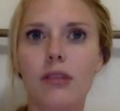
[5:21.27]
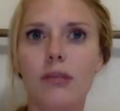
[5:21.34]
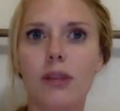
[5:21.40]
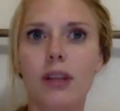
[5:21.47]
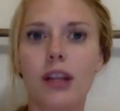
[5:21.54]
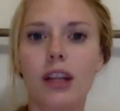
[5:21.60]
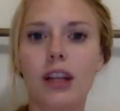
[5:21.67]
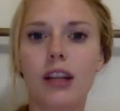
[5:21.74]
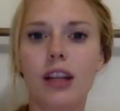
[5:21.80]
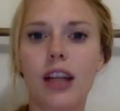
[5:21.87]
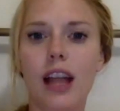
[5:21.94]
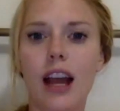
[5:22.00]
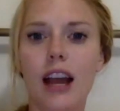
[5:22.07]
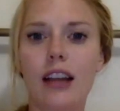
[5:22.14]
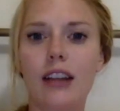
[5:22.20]
politically
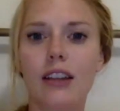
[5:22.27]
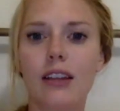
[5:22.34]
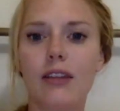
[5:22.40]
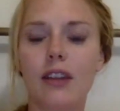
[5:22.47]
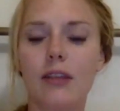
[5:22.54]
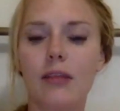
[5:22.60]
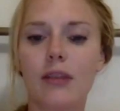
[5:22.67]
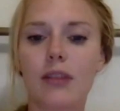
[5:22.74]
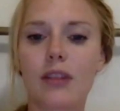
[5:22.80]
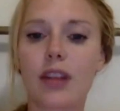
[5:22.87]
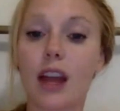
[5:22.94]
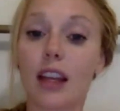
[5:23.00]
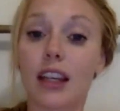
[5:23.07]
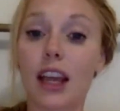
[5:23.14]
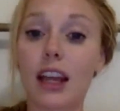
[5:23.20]
active almost
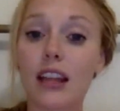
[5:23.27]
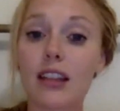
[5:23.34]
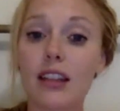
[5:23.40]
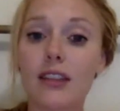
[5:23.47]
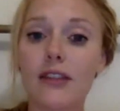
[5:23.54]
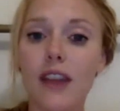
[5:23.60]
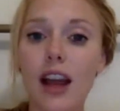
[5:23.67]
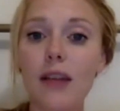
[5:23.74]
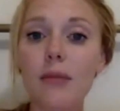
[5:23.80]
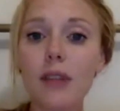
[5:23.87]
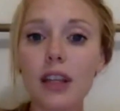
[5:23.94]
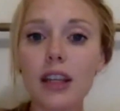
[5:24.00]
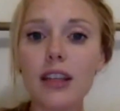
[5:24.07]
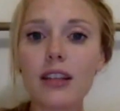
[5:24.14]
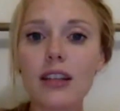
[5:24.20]
against
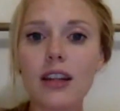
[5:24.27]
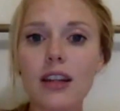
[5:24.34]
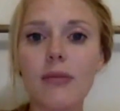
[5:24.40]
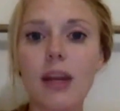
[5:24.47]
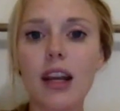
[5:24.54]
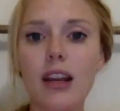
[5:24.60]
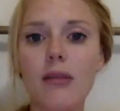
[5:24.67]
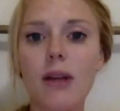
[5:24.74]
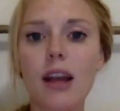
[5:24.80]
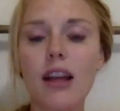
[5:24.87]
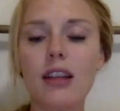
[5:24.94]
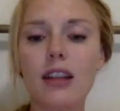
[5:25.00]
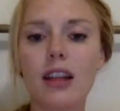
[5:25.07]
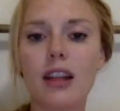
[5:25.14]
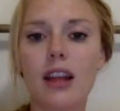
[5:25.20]
families in many
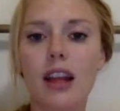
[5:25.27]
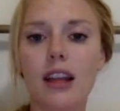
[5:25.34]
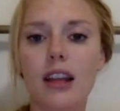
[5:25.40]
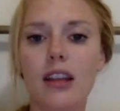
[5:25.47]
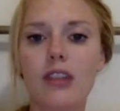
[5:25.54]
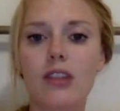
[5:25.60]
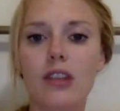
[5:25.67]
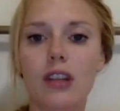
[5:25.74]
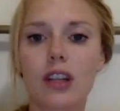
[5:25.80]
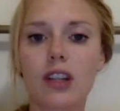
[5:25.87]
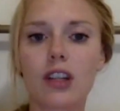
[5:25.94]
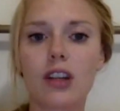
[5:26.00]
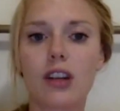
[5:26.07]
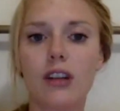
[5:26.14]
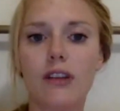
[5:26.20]
ways and like the
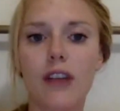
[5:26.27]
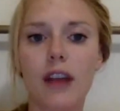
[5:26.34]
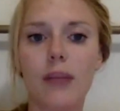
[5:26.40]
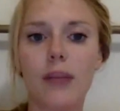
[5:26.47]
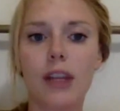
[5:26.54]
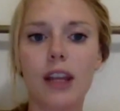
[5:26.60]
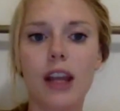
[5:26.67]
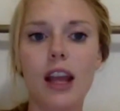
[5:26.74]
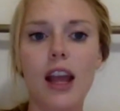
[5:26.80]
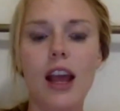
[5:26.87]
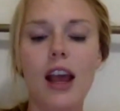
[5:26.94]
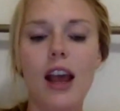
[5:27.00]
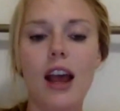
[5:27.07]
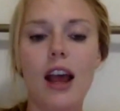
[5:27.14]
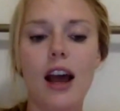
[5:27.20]
traditional family
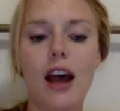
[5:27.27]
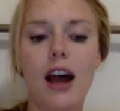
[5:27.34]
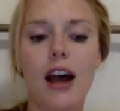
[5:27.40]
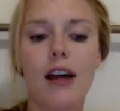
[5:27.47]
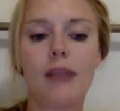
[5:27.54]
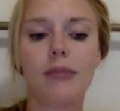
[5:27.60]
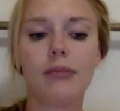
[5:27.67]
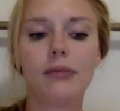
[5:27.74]
um,